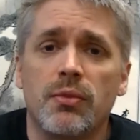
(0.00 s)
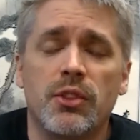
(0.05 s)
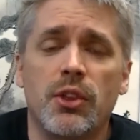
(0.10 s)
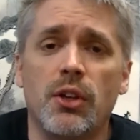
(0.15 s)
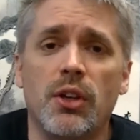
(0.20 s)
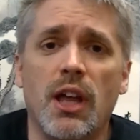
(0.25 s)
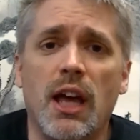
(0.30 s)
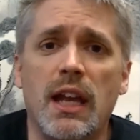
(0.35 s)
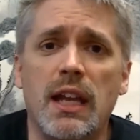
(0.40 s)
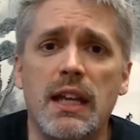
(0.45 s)

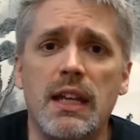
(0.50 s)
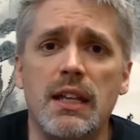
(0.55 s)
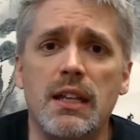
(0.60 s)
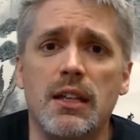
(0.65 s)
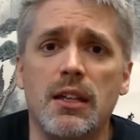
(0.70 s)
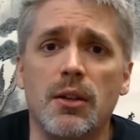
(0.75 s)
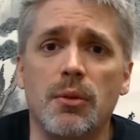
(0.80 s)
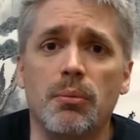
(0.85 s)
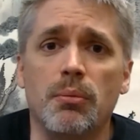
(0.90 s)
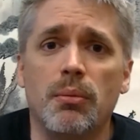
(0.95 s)
They're not
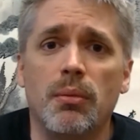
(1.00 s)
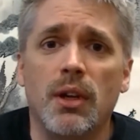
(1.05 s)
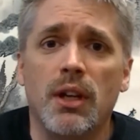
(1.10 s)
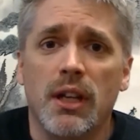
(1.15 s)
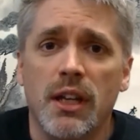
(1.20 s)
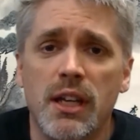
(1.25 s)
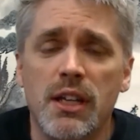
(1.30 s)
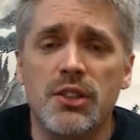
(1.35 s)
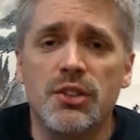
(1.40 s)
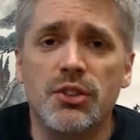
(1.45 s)
hitting him.
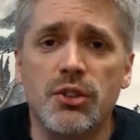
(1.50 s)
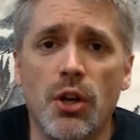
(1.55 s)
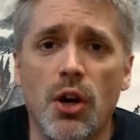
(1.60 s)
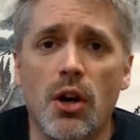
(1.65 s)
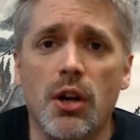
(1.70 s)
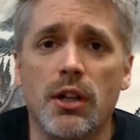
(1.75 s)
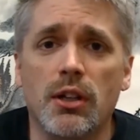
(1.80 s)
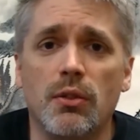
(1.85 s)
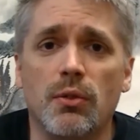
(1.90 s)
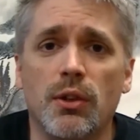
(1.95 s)
He's
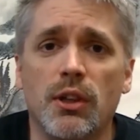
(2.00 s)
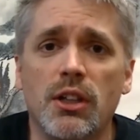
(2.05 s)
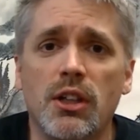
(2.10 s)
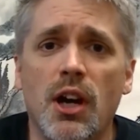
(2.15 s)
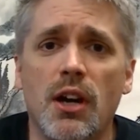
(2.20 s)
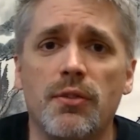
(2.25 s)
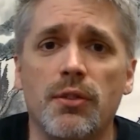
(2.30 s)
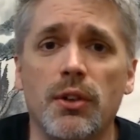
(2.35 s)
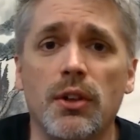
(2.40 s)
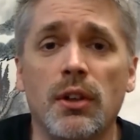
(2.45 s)
starting to
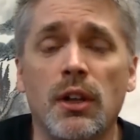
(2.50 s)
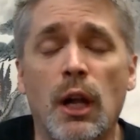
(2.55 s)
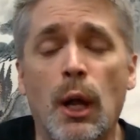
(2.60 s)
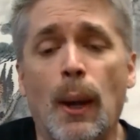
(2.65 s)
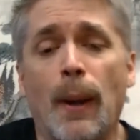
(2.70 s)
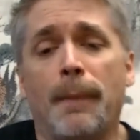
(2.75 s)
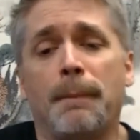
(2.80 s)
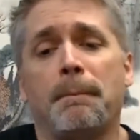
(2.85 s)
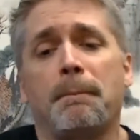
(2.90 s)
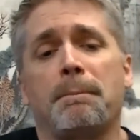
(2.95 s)
recover.
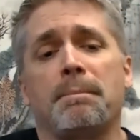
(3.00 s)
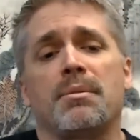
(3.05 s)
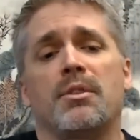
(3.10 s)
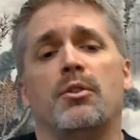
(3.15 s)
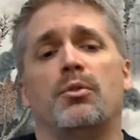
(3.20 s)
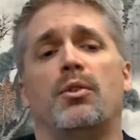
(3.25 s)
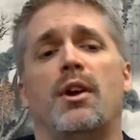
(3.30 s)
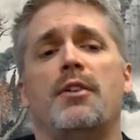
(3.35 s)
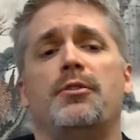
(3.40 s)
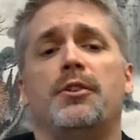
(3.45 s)

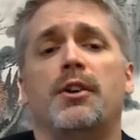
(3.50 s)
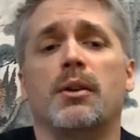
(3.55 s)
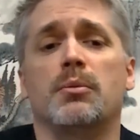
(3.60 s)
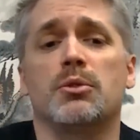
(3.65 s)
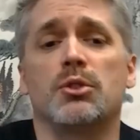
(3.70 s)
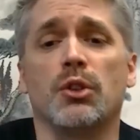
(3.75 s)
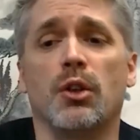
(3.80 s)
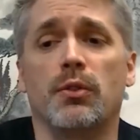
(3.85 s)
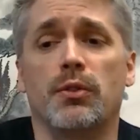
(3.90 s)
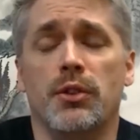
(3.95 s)
The ref
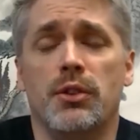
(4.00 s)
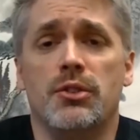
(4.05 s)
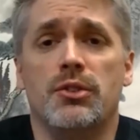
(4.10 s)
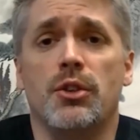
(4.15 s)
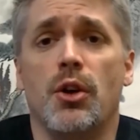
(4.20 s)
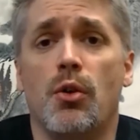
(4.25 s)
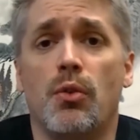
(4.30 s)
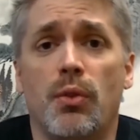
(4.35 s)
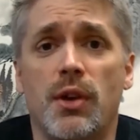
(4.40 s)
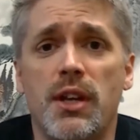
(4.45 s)
comes over. There's
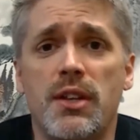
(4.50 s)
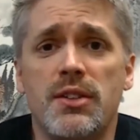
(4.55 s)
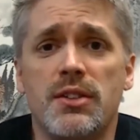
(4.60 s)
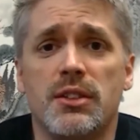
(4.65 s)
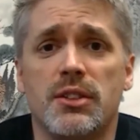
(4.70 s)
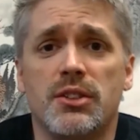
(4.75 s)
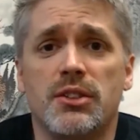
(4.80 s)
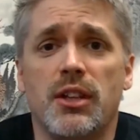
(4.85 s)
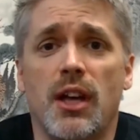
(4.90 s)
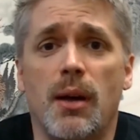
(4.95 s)
no reason
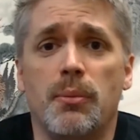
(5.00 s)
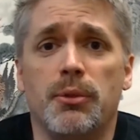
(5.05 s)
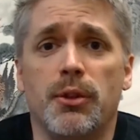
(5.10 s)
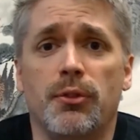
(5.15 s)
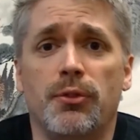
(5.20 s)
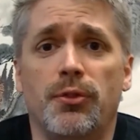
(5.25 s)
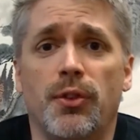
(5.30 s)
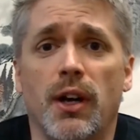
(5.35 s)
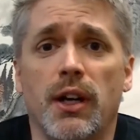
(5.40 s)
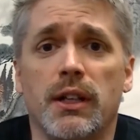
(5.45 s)
to stop
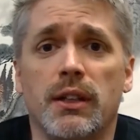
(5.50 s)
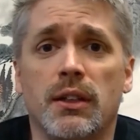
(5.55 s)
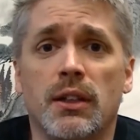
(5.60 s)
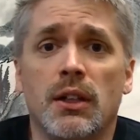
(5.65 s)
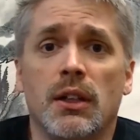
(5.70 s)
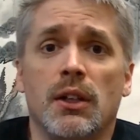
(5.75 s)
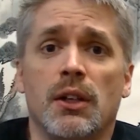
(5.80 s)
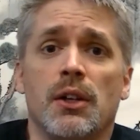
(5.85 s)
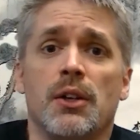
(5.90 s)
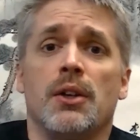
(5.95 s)
the fight.
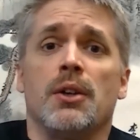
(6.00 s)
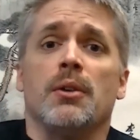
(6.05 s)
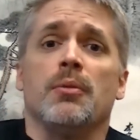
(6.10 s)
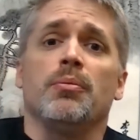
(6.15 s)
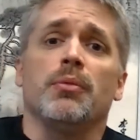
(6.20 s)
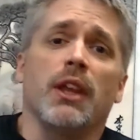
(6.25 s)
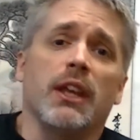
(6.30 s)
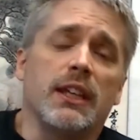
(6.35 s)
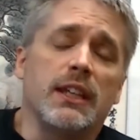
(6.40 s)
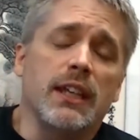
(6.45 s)

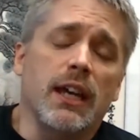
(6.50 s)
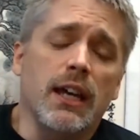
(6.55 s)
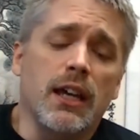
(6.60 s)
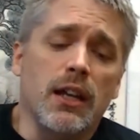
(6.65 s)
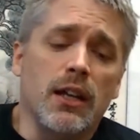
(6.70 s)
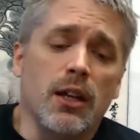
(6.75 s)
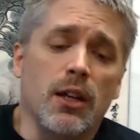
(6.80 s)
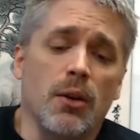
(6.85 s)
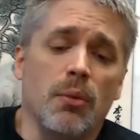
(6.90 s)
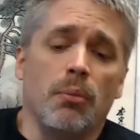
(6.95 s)
They
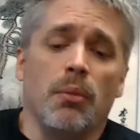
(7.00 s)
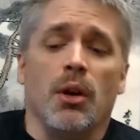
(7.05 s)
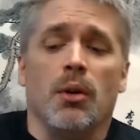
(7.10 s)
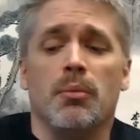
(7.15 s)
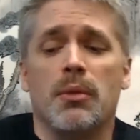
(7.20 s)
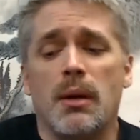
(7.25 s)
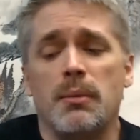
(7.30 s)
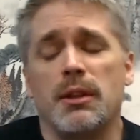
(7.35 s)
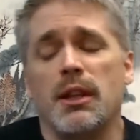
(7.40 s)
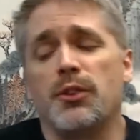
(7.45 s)
get him.
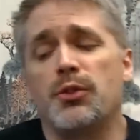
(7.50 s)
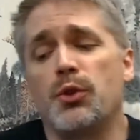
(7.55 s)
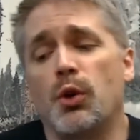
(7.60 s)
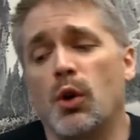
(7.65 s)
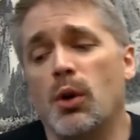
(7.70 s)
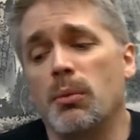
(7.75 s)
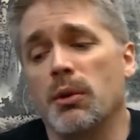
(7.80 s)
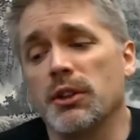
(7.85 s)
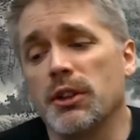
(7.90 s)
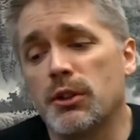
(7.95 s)
Maybe they
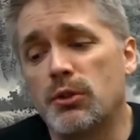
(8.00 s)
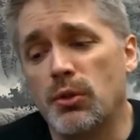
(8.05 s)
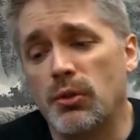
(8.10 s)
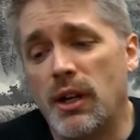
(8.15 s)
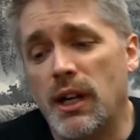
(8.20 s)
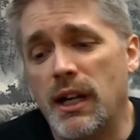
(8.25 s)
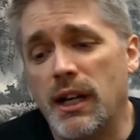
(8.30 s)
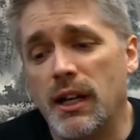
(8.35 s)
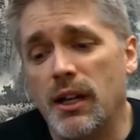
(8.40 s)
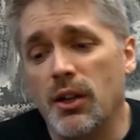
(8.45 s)
throw him on the
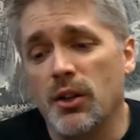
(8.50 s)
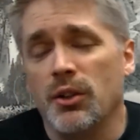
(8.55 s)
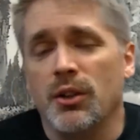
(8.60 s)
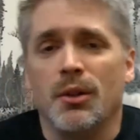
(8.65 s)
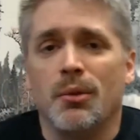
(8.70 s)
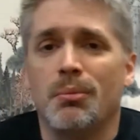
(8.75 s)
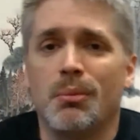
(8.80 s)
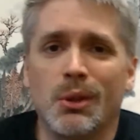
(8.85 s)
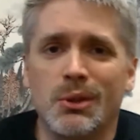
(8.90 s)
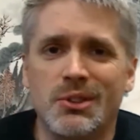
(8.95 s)
ground.
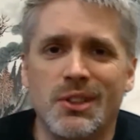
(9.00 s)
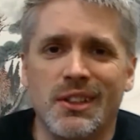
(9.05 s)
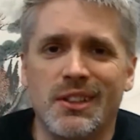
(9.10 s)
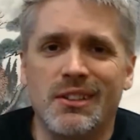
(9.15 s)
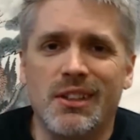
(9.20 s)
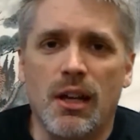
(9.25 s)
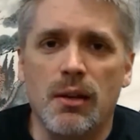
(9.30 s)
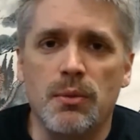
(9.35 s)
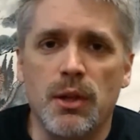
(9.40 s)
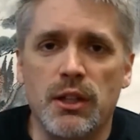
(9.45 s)
Most of the
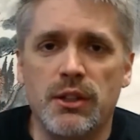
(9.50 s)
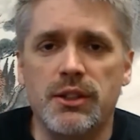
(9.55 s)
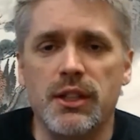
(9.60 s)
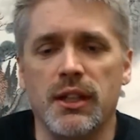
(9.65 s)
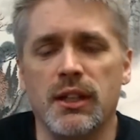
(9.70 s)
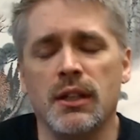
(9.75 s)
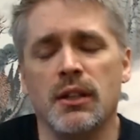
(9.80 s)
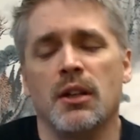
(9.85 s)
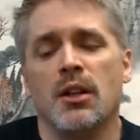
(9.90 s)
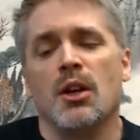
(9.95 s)
time they
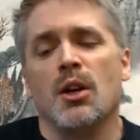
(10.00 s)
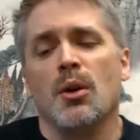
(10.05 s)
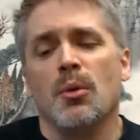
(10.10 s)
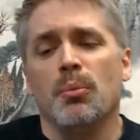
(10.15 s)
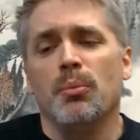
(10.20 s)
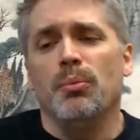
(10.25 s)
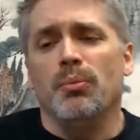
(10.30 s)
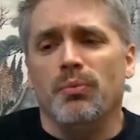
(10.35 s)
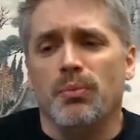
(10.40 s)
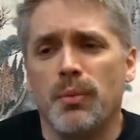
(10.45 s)
didn't.
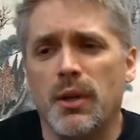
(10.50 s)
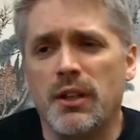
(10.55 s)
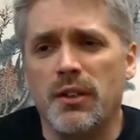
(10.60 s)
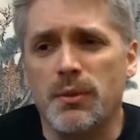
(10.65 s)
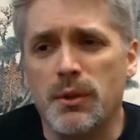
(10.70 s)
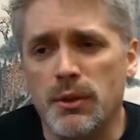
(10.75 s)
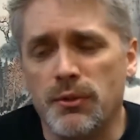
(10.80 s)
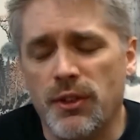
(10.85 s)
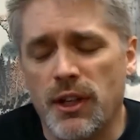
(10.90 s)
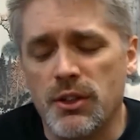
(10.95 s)

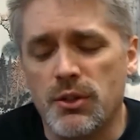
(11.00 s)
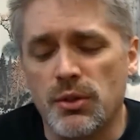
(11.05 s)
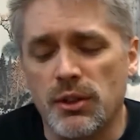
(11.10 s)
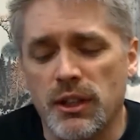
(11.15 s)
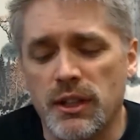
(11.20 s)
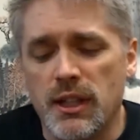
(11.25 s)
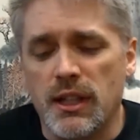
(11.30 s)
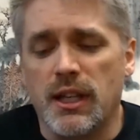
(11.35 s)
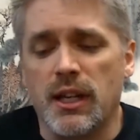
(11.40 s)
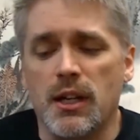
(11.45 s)
Maybe
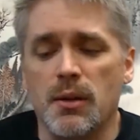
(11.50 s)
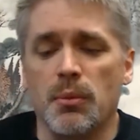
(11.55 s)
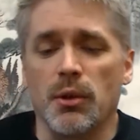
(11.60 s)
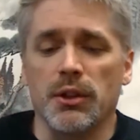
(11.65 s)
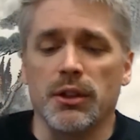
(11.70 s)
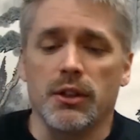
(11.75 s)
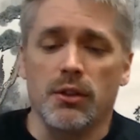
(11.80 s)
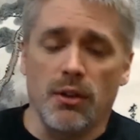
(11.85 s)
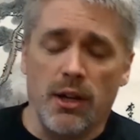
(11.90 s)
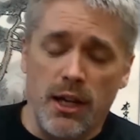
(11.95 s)
eventually they get him
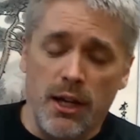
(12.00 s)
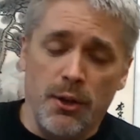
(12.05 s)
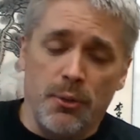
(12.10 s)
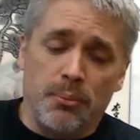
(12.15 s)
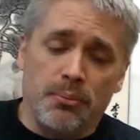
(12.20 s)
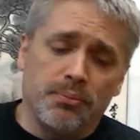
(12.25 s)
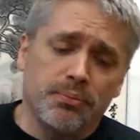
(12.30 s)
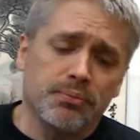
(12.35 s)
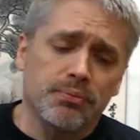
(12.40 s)
on the ground.